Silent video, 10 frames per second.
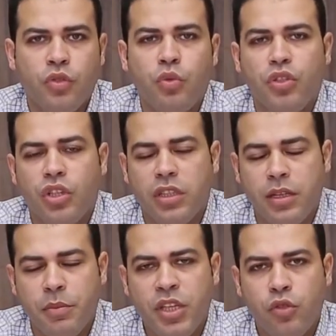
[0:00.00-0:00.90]
which is the
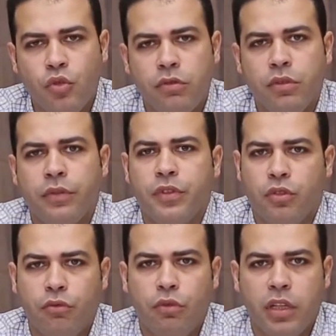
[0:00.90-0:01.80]
main source of
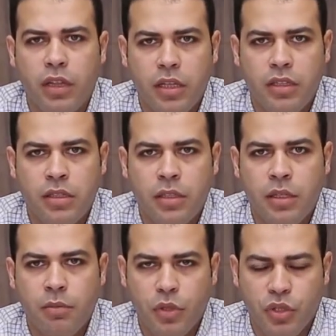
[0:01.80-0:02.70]
stroke in these
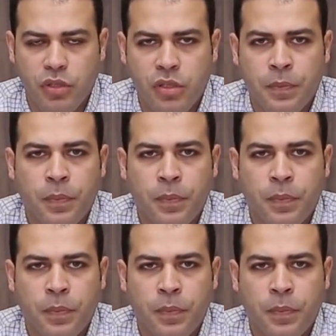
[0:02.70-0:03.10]
patients.